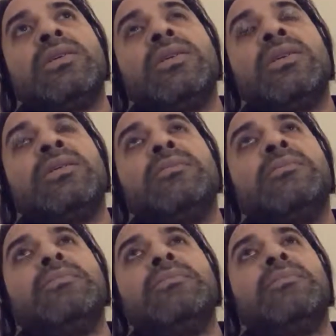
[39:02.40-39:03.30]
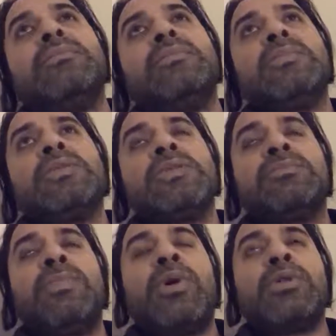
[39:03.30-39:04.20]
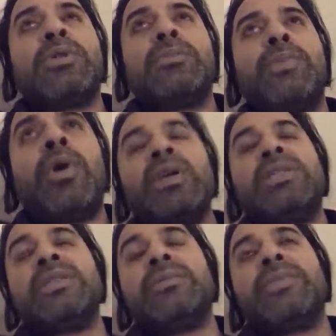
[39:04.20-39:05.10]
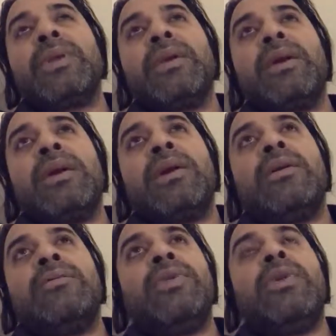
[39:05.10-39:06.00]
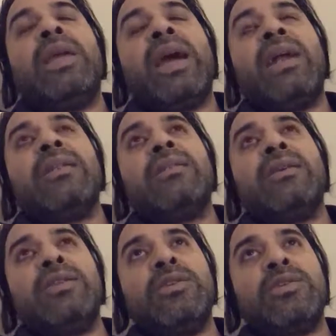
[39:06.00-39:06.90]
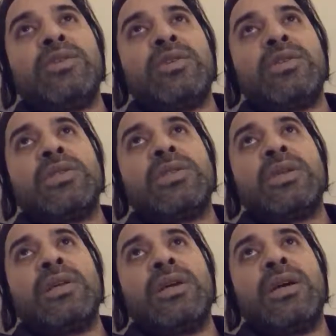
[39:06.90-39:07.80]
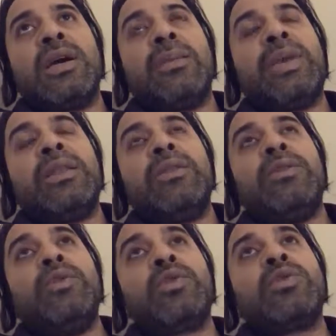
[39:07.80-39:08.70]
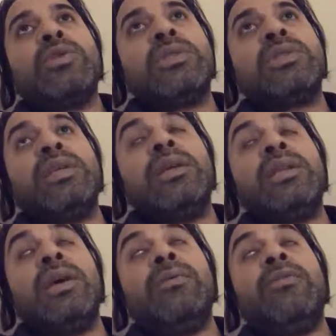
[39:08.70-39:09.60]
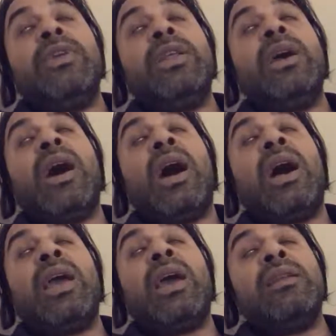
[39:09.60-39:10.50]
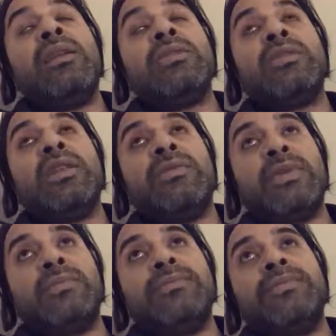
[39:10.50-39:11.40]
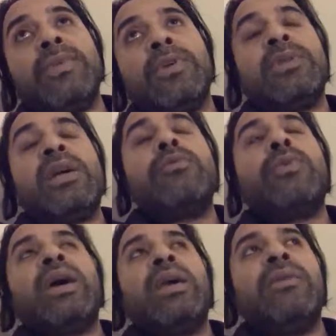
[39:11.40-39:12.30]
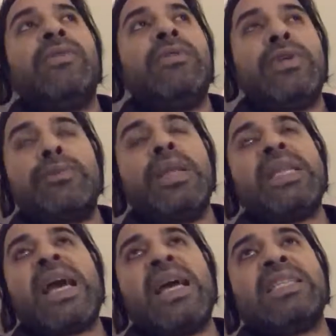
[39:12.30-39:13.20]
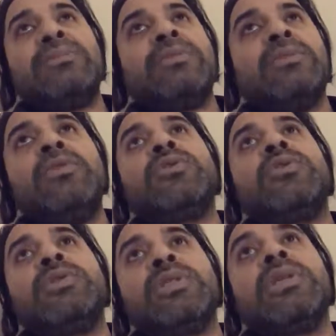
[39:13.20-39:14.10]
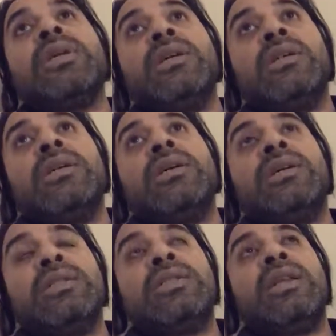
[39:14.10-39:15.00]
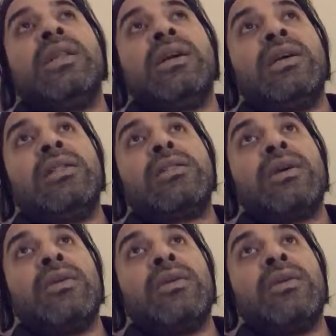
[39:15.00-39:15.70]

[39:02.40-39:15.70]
um, spot point. We only had the neutrons. I mean, neutrons in a very high energy level. That's why when we split atoms, the neutrons still is